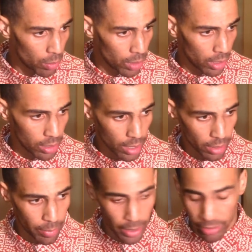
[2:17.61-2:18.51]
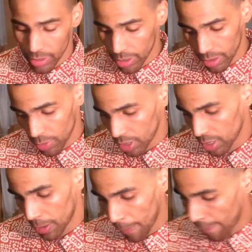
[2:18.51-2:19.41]
the way they attack the basket and
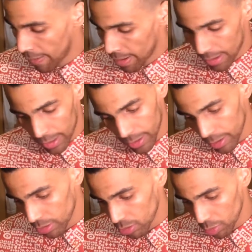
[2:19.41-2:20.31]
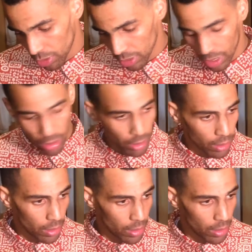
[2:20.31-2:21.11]
everything. You know, we just got to